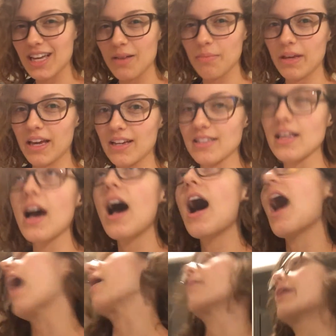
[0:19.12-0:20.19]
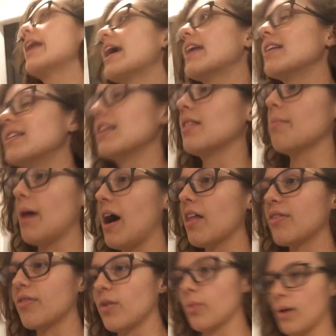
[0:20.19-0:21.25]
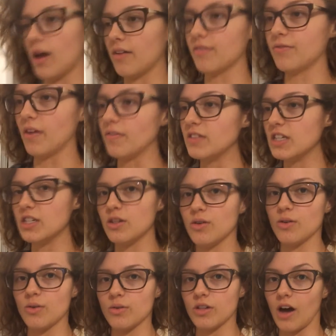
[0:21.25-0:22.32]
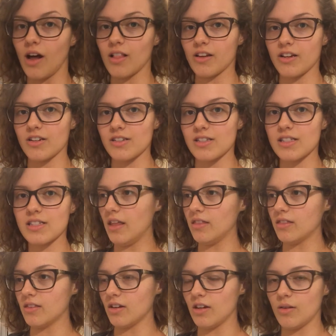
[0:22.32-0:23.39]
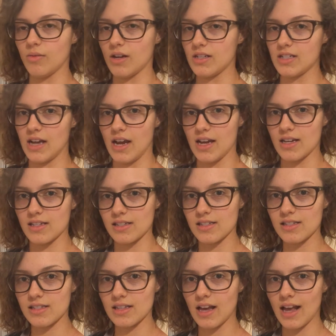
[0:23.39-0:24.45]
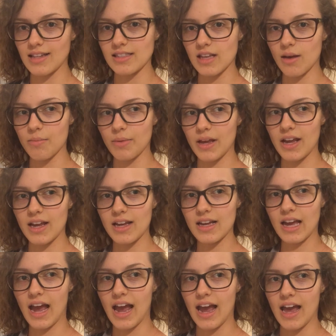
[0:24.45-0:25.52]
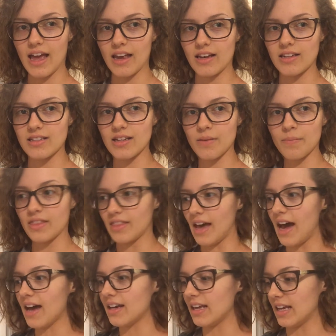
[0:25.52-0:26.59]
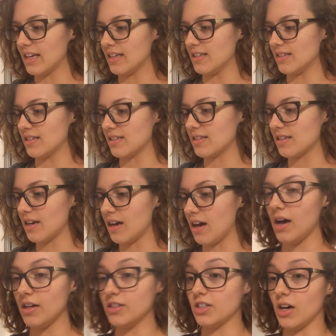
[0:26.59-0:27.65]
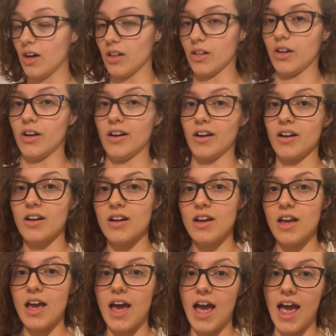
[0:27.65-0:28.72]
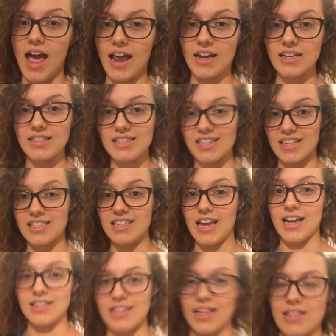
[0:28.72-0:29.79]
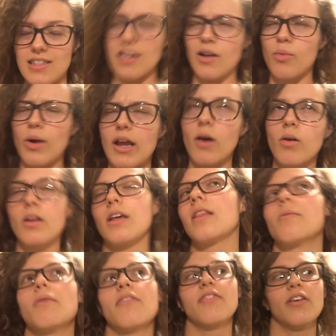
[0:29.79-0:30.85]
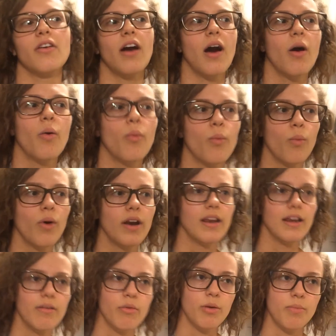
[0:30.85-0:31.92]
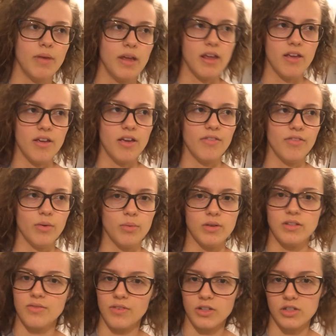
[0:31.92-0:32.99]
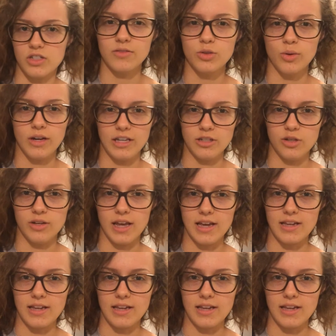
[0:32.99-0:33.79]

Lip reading: it because I went ahead and did the math for what $52 in 31 days ends up being, and that is $1.68. Now wait, hold on, let me figure out what it would be if it was for 22